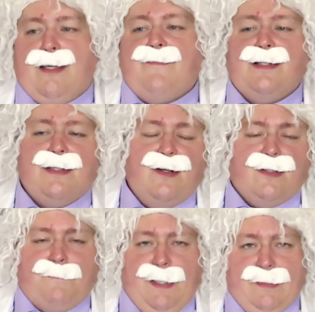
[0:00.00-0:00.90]
give it a little
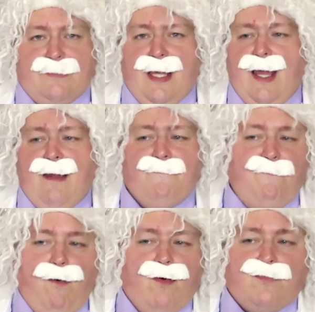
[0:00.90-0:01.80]
speed, say
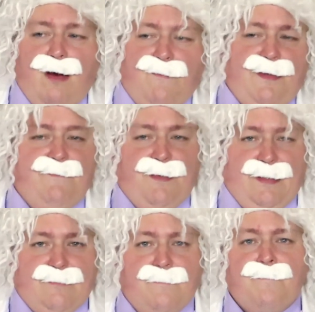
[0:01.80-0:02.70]
4 or 12
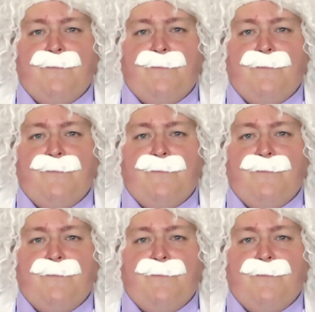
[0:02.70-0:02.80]
EVs.